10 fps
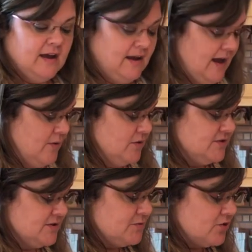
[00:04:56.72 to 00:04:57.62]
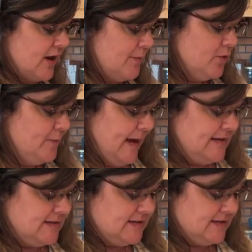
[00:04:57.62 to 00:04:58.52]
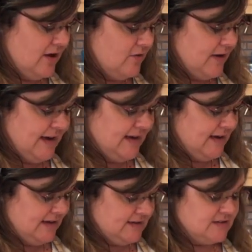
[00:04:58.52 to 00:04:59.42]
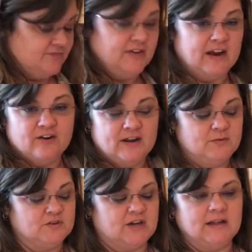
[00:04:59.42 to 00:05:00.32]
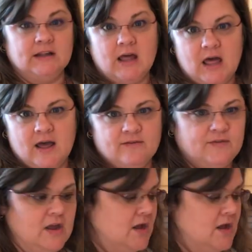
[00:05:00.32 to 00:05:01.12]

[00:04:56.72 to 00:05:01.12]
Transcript: Our subscriber base already is varied, which I love.